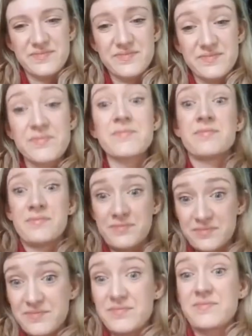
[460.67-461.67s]

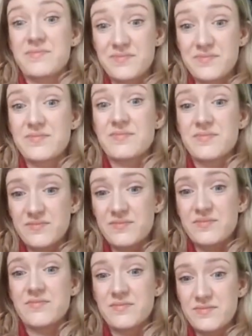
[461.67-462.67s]
Indeed, Genova was as
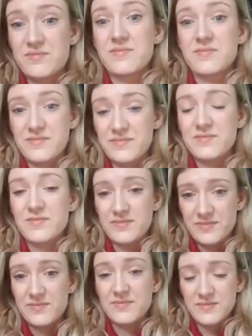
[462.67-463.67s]

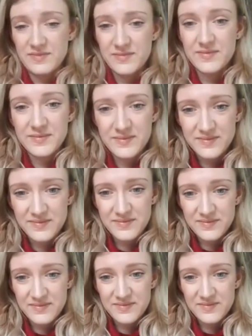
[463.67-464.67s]
powerful as a state.